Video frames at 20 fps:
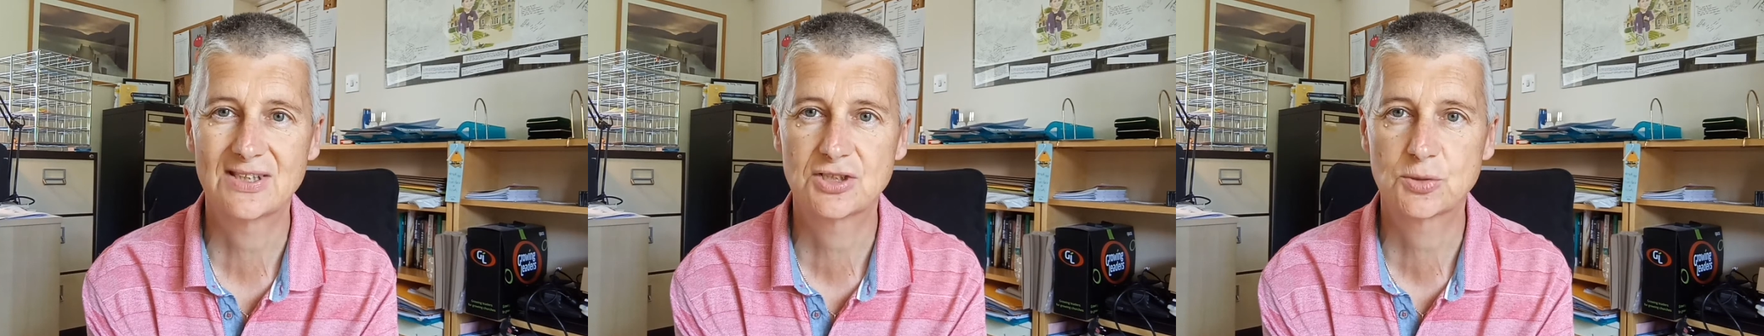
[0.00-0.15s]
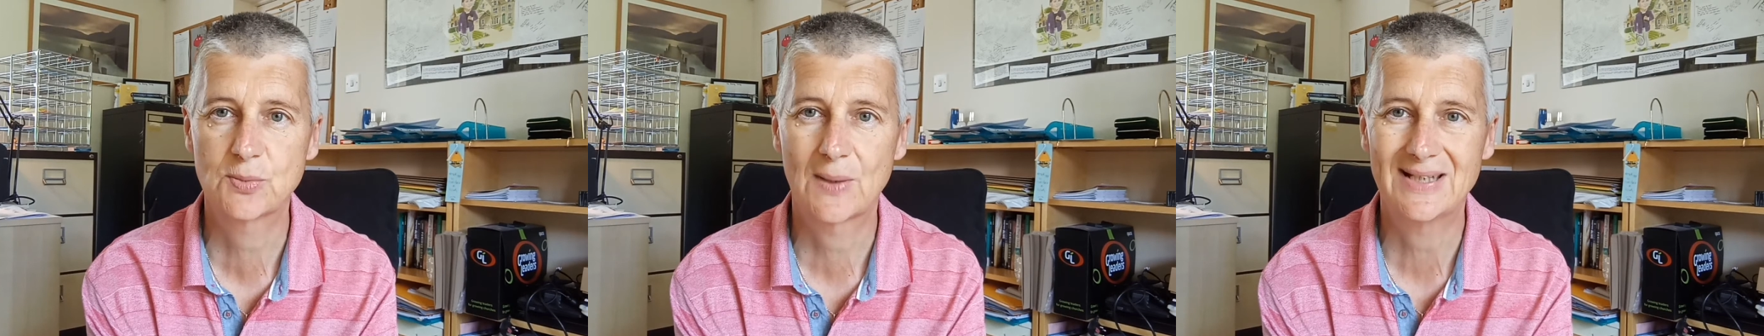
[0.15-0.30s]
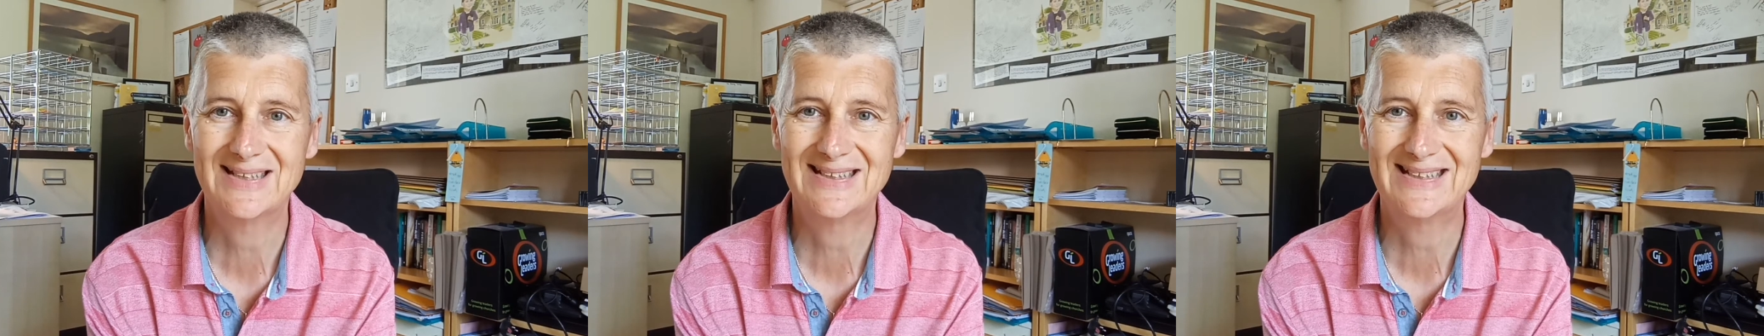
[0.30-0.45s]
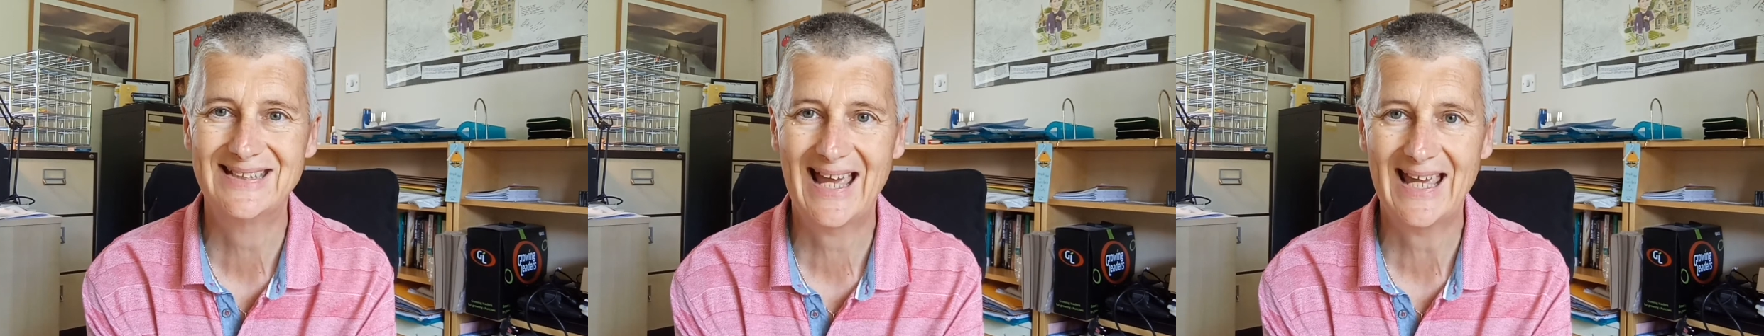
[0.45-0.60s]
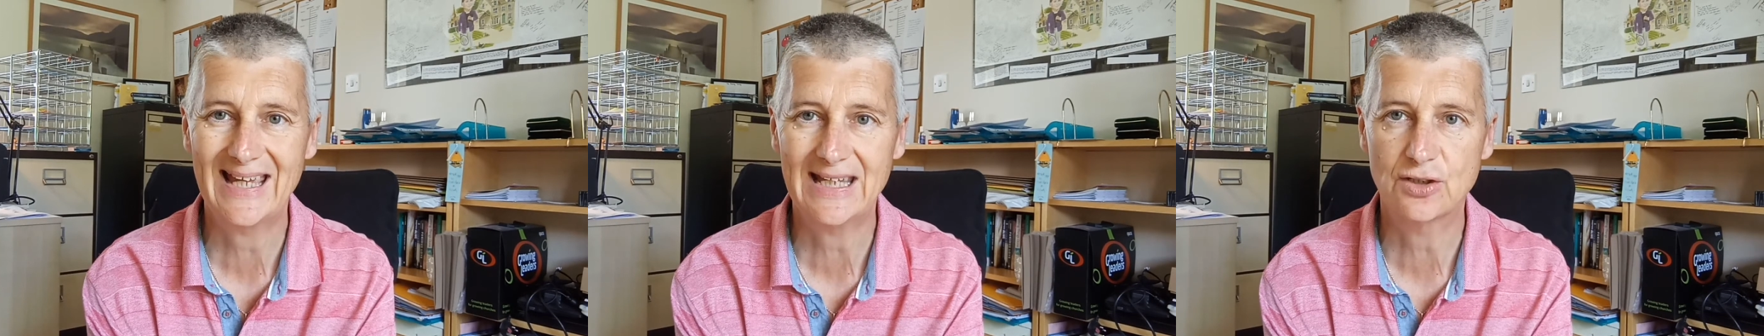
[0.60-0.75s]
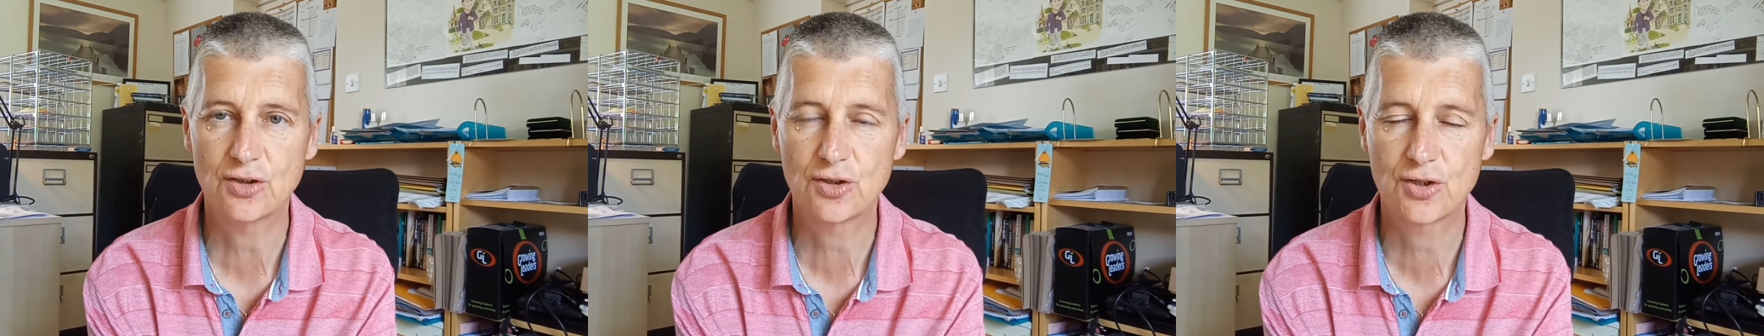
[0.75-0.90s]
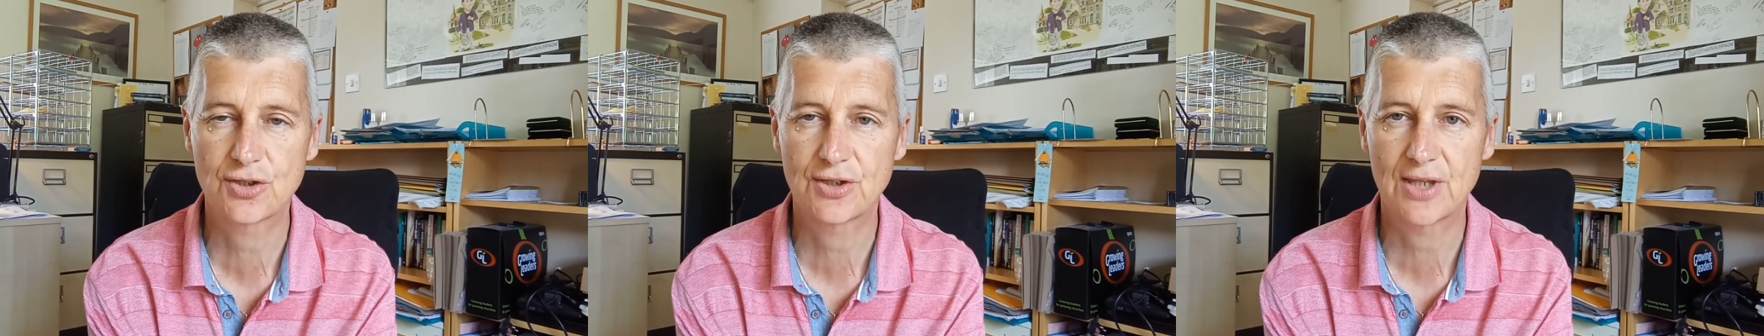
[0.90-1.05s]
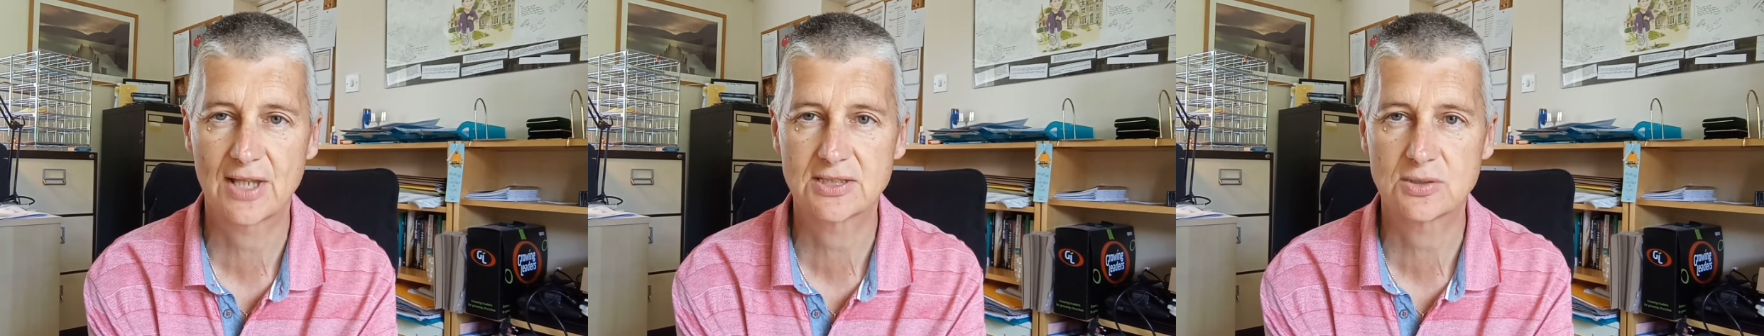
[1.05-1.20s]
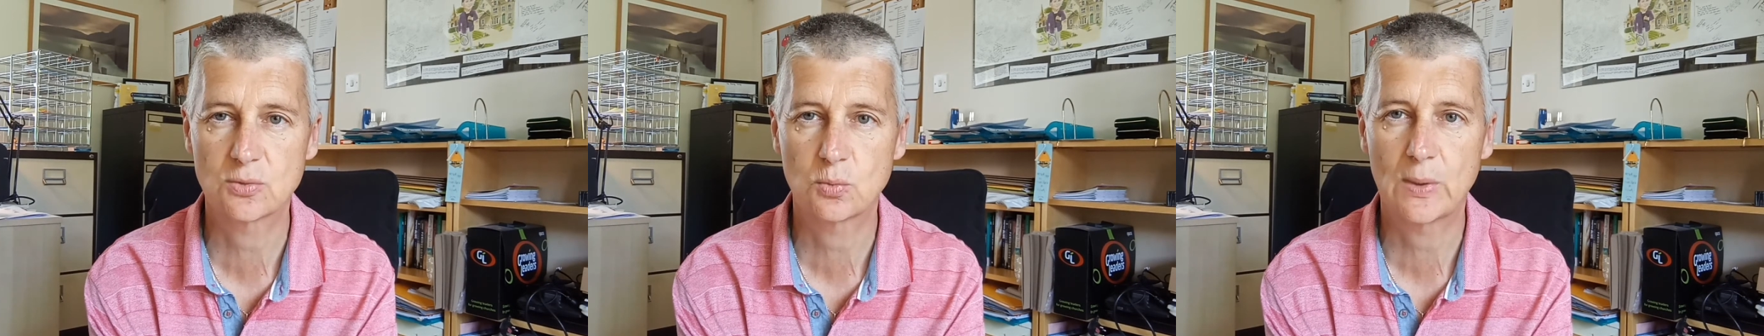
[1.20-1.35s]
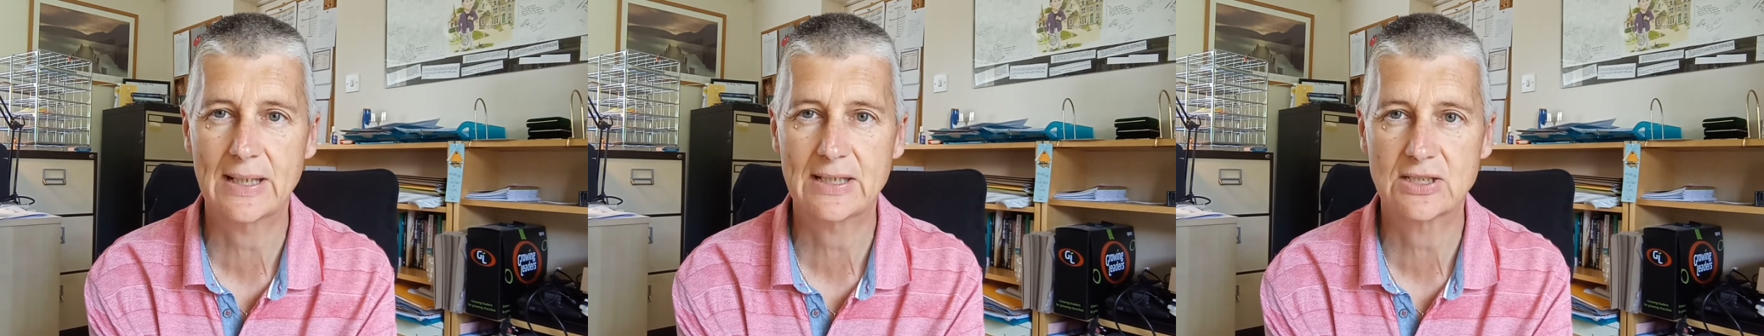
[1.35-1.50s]
28th, that's
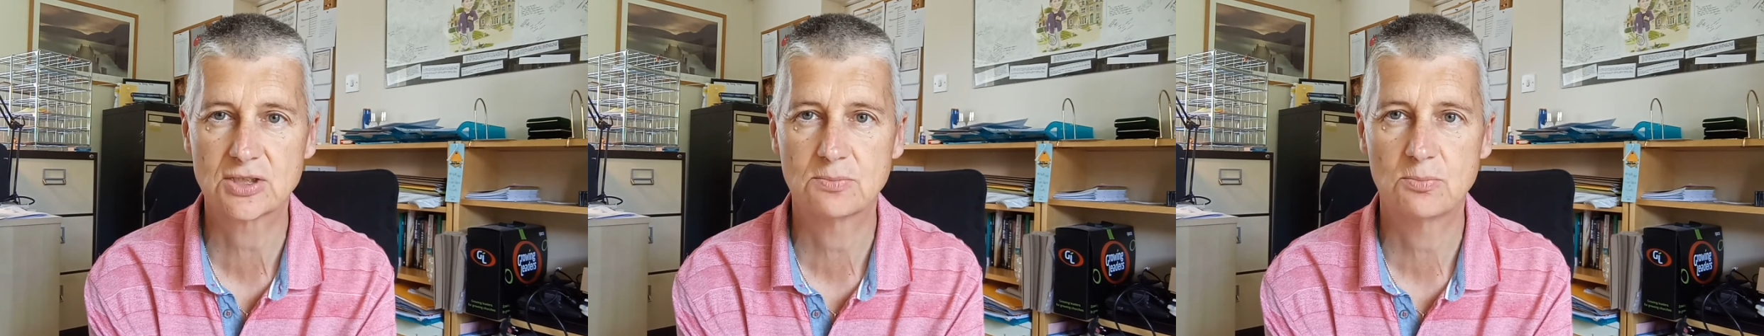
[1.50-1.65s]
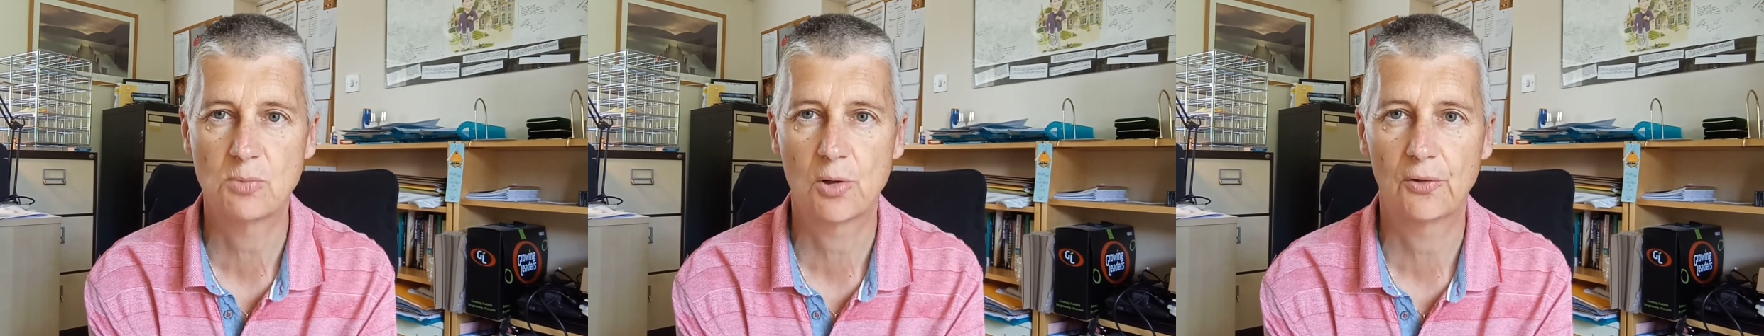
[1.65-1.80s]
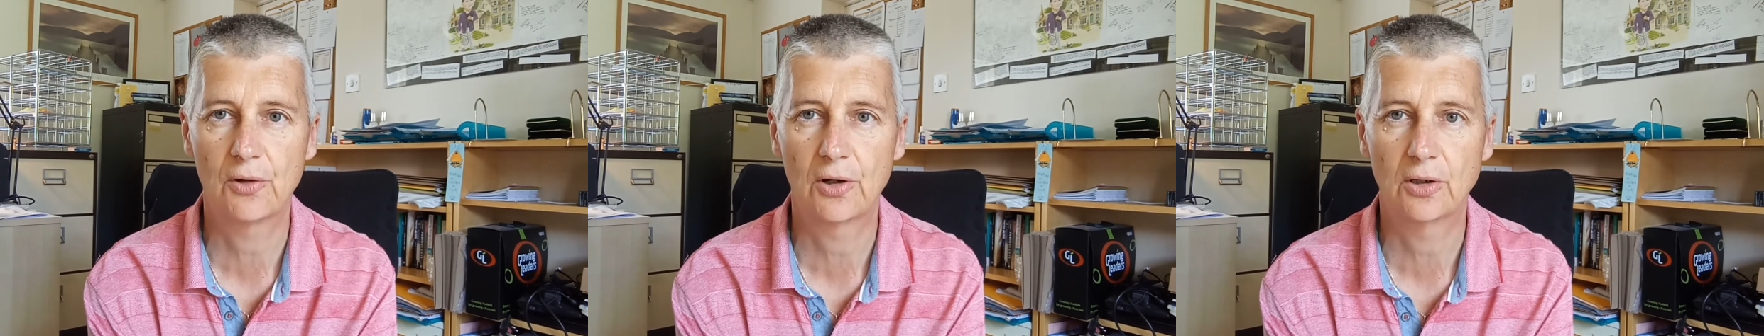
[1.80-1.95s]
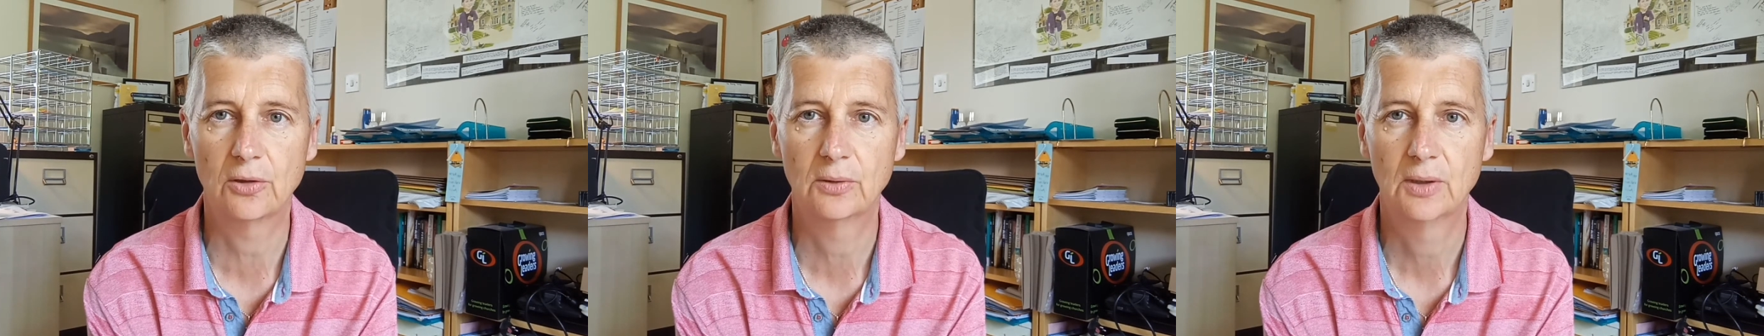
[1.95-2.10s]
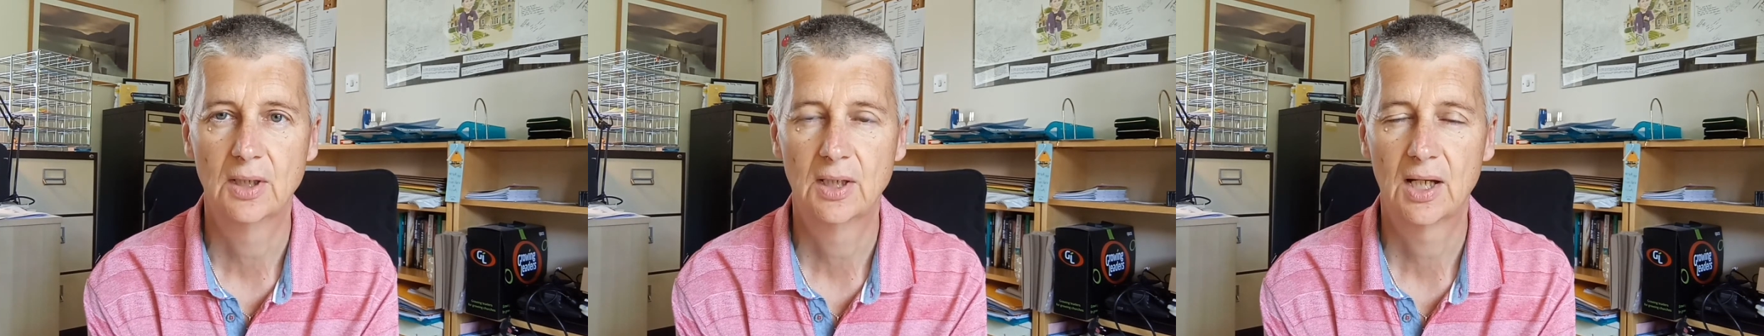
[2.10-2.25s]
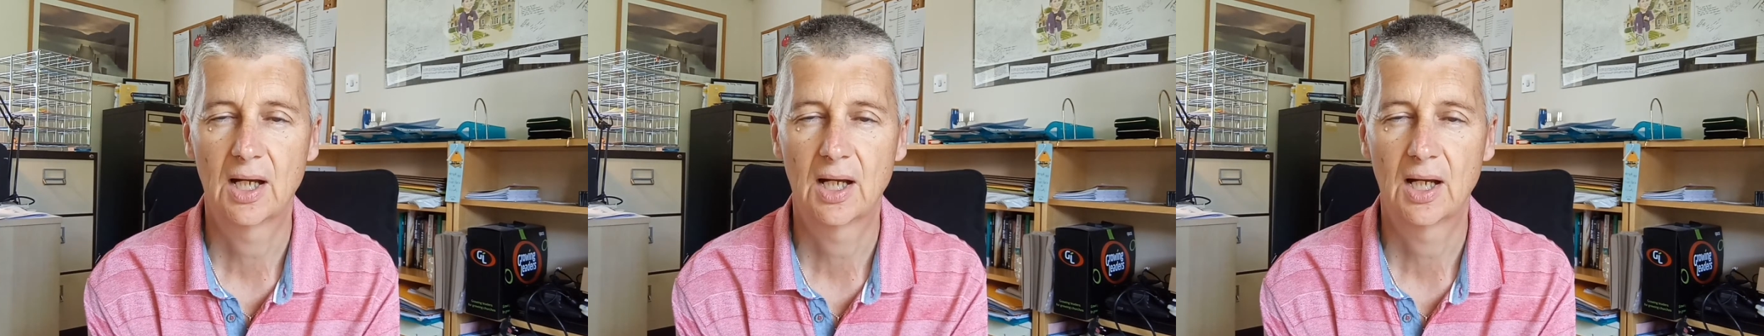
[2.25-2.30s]
a week tomorrow,